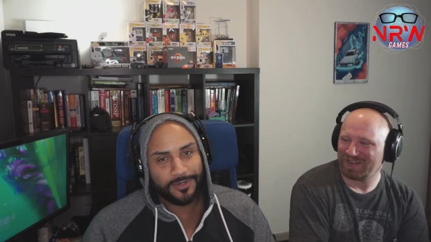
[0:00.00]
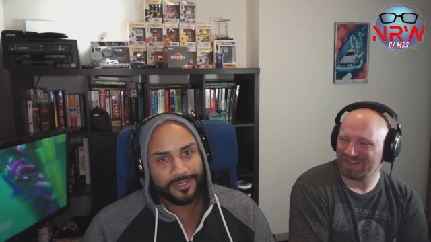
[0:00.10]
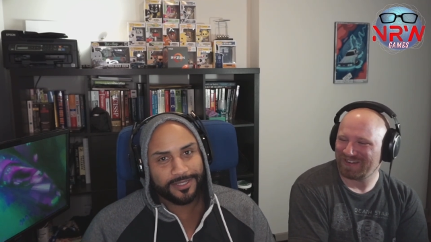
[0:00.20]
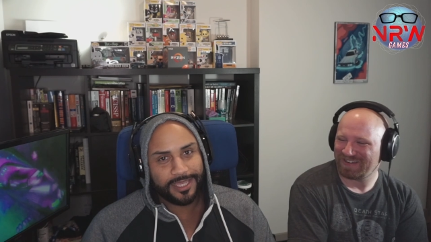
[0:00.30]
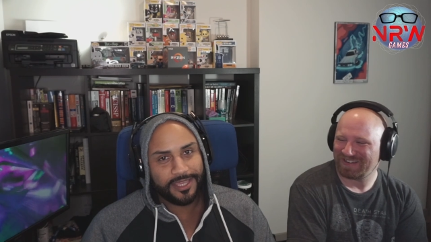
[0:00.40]

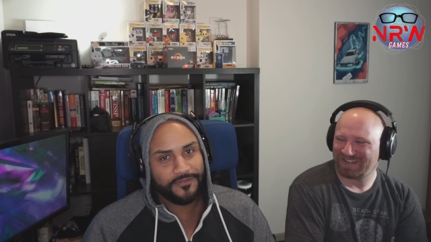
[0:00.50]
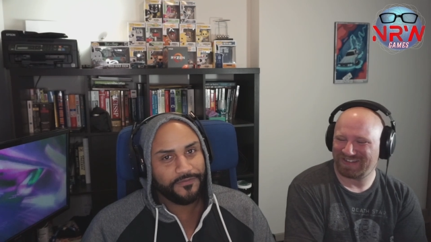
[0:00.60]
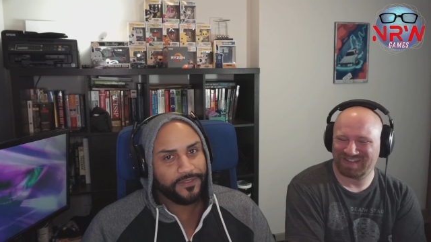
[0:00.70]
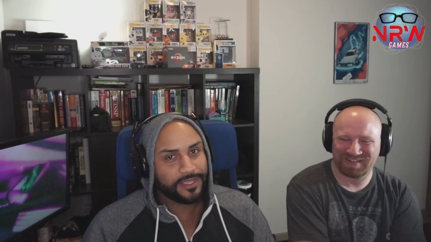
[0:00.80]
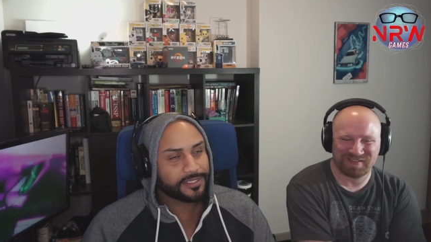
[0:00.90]
Speaker 1: Well, they
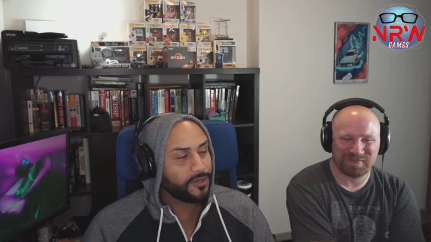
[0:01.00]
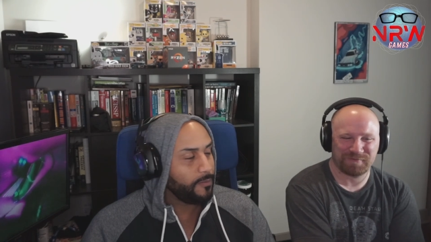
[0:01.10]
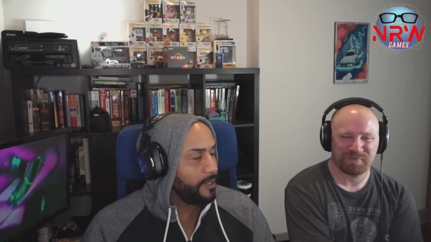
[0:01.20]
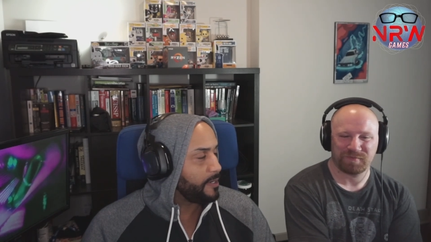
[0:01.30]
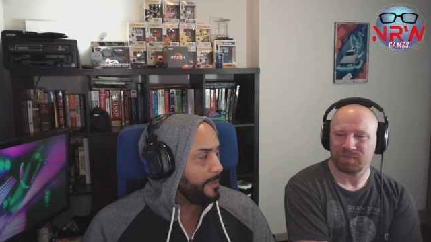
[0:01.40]
have things
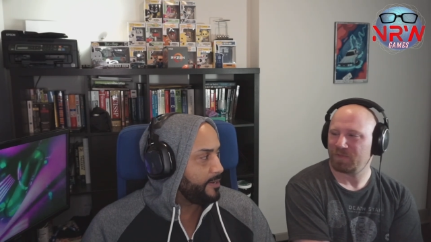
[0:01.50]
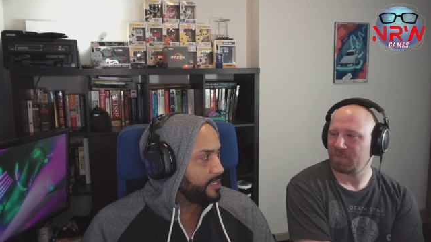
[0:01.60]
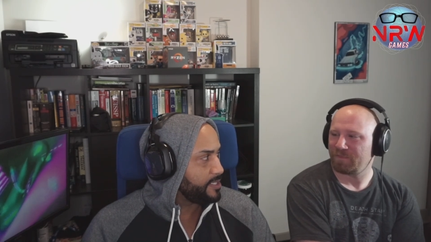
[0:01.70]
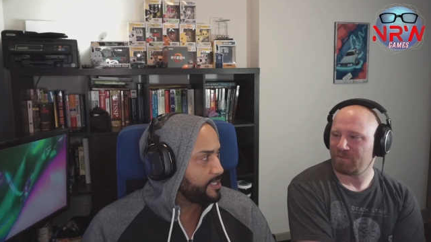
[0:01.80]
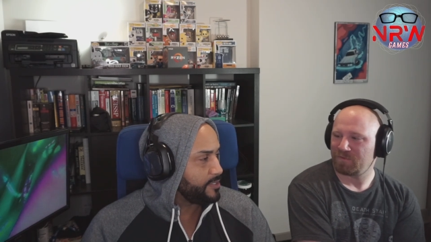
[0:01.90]
called bug
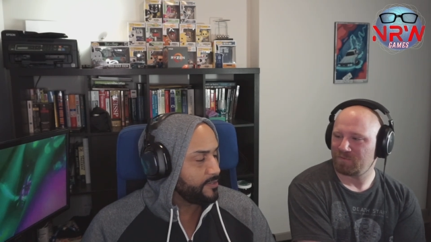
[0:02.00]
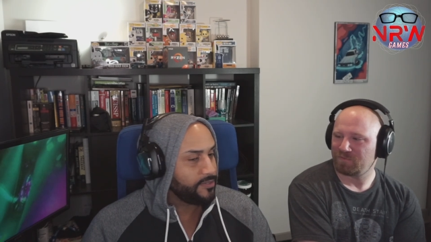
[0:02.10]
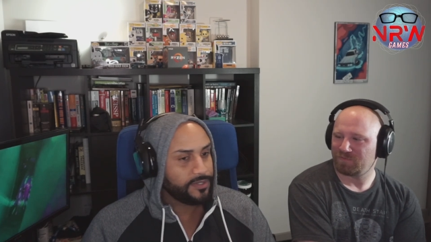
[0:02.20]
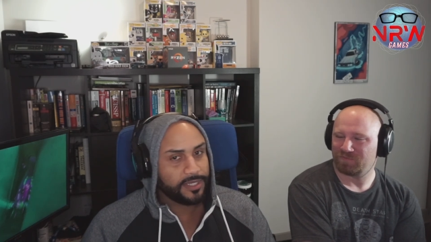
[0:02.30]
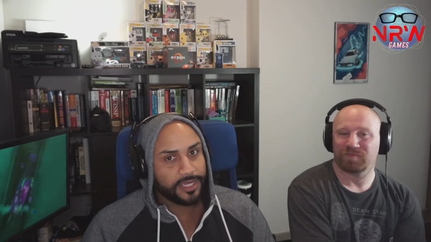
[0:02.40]
bounties,
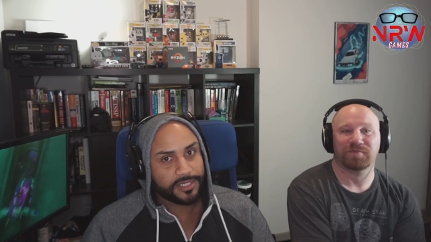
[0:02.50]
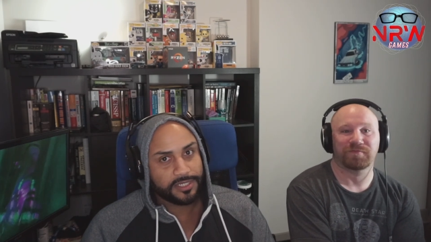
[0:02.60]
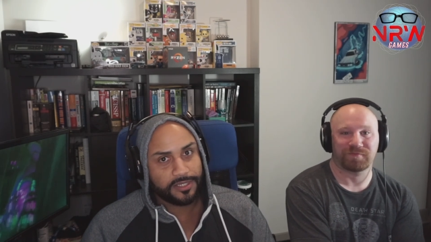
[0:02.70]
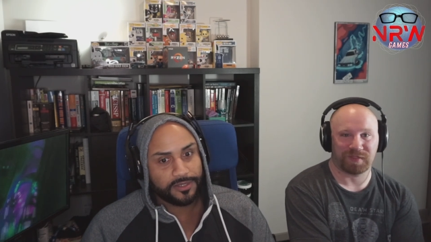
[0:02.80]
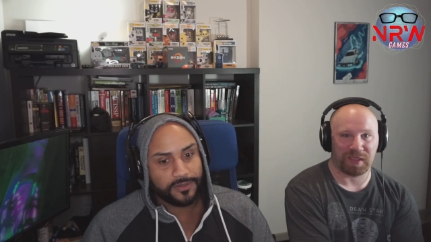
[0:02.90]
so you can
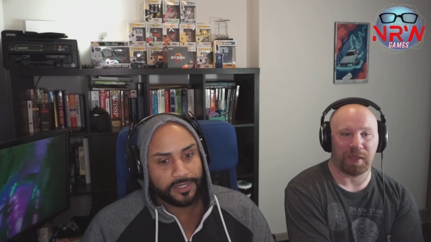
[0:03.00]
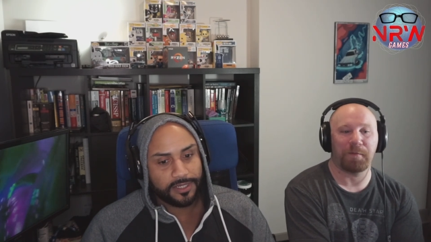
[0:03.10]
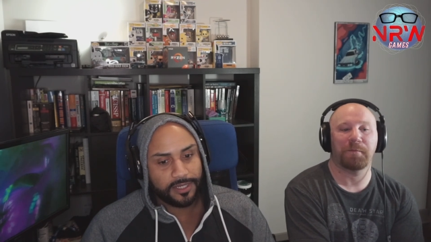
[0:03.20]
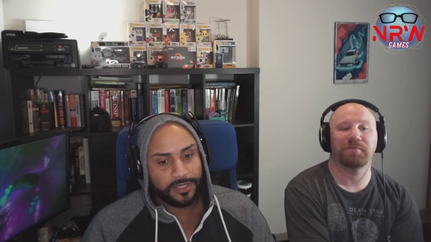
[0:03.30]
actually do it, yep.